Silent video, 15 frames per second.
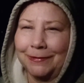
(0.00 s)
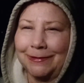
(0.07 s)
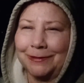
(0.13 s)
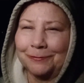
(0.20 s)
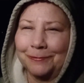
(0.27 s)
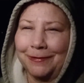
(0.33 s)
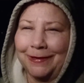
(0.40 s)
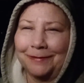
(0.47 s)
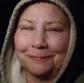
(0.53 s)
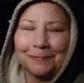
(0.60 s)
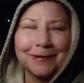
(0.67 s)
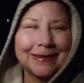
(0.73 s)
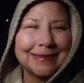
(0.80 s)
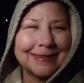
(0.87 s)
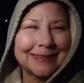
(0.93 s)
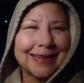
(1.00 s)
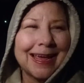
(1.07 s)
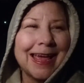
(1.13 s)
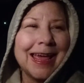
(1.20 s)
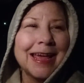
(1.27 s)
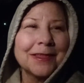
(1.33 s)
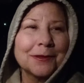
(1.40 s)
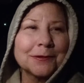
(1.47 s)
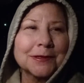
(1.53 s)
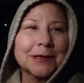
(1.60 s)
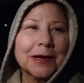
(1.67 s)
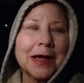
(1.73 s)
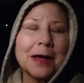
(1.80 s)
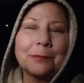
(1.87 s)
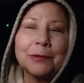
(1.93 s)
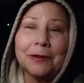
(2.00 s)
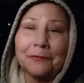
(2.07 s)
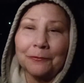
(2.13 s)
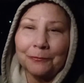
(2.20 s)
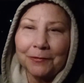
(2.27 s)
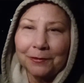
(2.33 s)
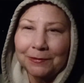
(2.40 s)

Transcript: which one it was. There's a couple of them.